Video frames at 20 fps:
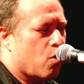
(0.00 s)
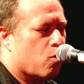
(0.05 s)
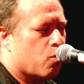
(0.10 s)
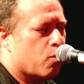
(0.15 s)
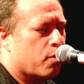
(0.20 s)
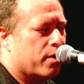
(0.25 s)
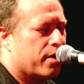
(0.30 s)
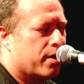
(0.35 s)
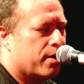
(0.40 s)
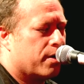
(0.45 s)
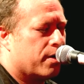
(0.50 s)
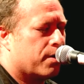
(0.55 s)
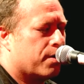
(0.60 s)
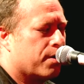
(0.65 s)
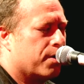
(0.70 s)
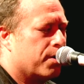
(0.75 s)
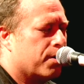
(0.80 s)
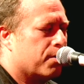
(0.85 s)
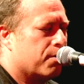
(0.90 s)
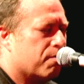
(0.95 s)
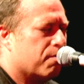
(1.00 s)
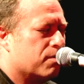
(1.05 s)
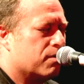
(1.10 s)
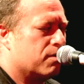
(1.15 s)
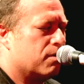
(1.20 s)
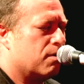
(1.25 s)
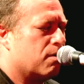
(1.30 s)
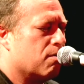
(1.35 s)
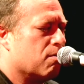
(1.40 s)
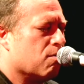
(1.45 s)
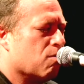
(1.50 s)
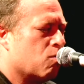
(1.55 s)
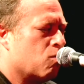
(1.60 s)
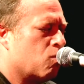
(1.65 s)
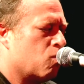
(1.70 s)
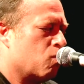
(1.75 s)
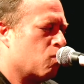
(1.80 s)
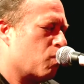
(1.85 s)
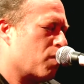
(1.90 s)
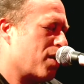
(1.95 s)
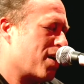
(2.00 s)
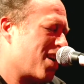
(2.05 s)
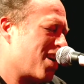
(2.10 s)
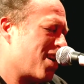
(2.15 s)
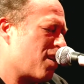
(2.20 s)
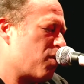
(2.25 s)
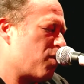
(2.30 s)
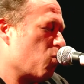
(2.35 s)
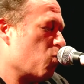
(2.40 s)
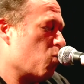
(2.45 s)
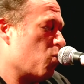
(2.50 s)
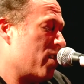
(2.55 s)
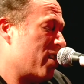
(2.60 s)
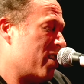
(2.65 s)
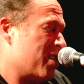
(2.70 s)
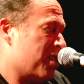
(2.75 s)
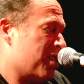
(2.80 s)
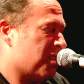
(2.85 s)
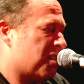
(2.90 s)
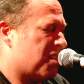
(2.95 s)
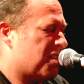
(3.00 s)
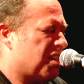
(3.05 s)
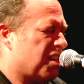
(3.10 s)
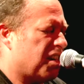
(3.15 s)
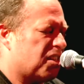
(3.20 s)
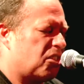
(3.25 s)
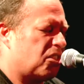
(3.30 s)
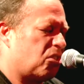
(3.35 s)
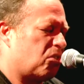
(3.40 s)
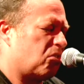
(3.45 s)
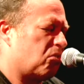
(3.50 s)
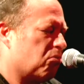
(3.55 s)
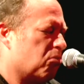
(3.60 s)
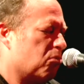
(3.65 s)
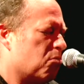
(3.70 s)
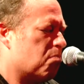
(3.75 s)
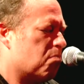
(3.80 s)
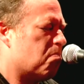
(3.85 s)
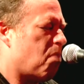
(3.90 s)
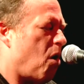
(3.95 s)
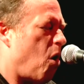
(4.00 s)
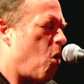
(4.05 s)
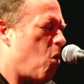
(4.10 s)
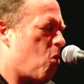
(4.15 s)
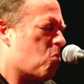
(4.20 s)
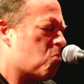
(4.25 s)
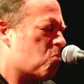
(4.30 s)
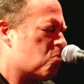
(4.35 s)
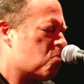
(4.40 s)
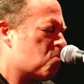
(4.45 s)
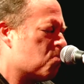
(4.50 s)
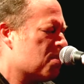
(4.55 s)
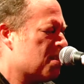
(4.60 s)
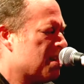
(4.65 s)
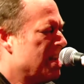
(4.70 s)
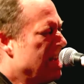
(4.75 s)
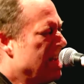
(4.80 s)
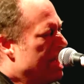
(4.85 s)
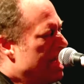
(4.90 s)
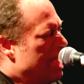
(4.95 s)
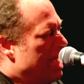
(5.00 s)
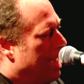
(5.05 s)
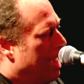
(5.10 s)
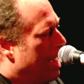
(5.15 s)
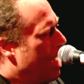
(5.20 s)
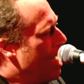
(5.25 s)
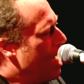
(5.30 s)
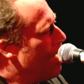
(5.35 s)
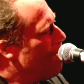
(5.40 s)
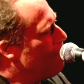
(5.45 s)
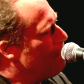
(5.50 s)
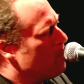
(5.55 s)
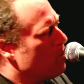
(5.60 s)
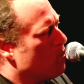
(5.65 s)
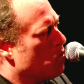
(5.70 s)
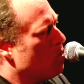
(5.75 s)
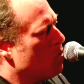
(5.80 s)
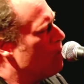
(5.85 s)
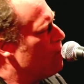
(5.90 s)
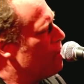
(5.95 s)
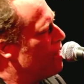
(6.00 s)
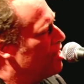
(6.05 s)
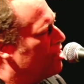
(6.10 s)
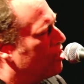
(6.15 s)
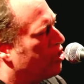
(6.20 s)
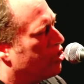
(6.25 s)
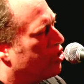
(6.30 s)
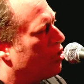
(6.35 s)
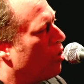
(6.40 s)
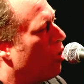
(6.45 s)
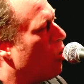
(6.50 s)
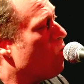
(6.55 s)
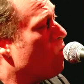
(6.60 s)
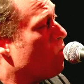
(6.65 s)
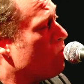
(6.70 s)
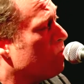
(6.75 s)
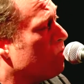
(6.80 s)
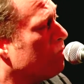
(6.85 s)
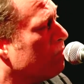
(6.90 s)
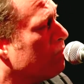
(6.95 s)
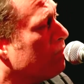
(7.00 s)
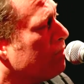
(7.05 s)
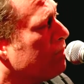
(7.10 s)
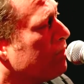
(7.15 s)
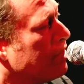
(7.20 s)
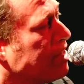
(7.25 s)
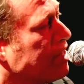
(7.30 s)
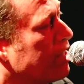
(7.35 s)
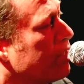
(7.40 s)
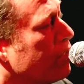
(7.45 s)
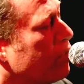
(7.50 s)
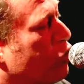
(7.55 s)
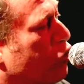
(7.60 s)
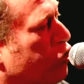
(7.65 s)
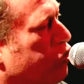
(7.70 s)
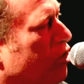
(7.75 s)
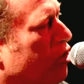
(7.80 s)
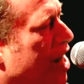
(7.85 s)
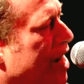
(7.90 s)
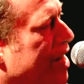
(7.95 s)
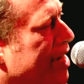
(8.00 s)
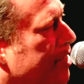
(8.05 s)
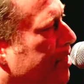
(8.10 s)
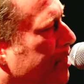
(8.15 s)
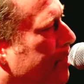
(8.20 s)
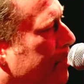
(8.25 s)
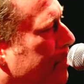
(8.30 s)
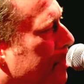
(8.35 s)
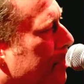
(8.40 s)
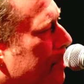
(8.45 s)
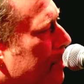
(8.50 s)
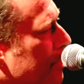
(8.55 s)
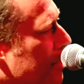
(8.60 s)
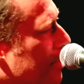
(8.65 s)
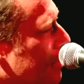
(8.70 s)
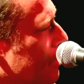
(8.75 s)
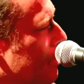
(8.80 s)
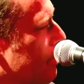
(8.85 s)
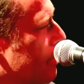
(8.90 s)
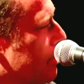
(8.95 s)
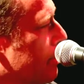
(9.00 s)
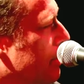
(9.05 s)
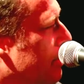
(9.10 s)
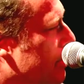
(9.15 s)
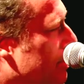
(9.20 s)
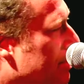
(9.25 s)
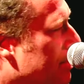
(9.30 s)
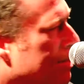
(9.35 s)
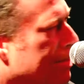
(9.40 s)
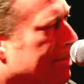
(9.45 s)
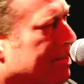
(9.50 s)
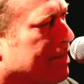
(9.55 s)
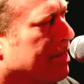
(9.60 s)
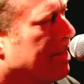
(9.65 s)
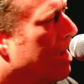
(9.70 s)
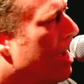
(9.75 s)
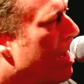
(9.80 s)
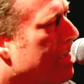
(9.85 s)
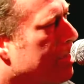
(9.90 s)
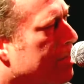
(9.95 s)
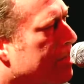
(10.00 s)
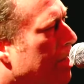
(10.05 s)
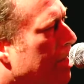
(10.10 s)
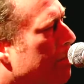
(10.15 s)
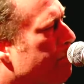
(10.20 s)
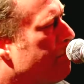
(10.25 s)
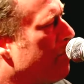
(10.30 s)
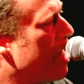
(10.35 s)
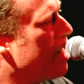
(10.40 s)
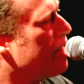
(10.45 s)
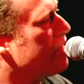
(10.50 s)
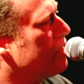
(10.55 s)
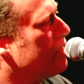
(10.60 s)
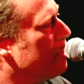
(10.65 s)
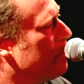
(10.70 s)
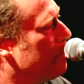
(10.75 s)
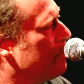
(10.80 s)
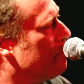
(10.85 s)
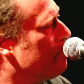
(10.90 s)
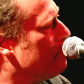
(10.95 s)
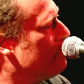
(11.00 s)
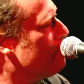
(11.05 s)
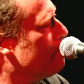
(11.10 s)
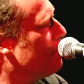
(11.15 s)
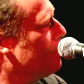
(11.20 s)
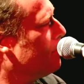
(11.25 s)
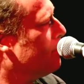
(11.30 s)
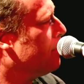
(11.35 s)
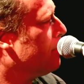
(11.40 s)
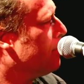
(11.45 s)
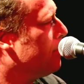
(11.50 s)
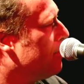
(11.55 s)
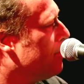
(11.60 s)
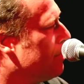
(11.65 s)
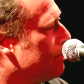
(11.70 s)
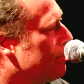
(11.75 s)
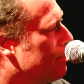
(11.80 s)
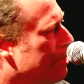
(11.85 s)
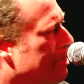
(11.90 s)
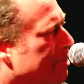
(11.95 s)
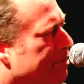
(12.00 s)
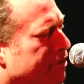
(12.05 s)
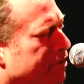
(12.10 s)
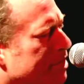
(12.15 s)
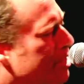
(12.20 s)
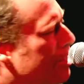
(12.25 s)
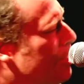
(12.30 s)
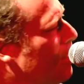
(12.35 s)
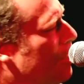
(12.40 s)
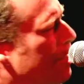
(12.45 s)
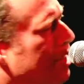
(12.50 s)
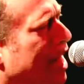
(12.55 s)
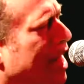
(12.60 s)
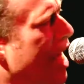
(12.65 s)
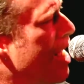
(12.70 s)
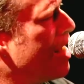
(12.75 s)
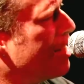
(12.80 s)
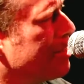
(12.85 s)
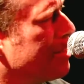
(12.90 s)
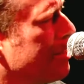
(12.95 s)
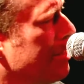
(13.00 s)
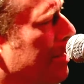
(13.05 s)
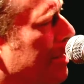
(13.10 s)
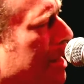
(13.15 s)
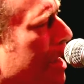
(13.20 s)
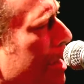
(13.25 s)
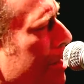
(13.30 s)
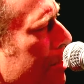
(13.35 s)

We're here alone where the wind cuts through bone. I'm always stoned, and Christ, I'll get back to you if it's the last thing I